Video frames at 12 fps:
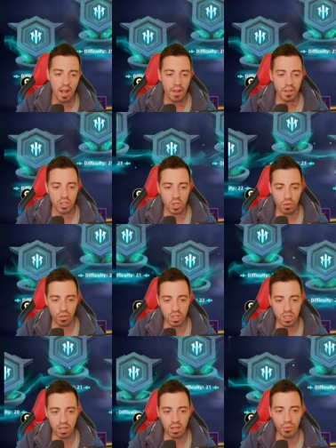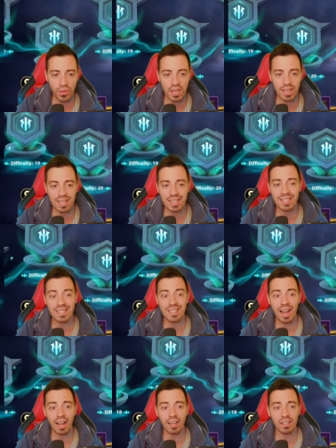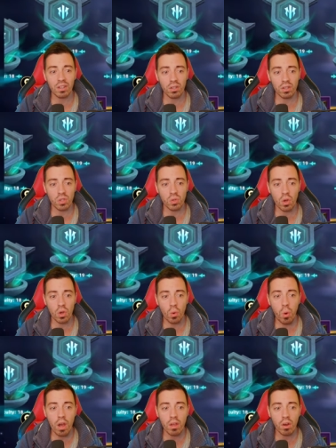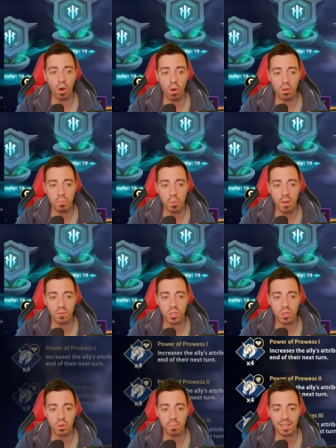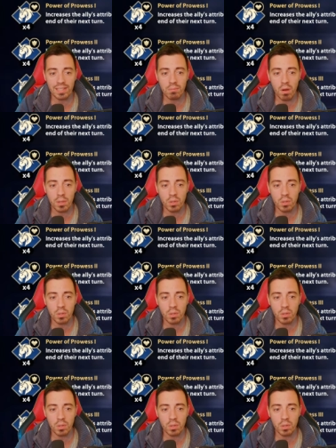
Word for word: so the second thing is that in order to acquire all the buffs the maximum is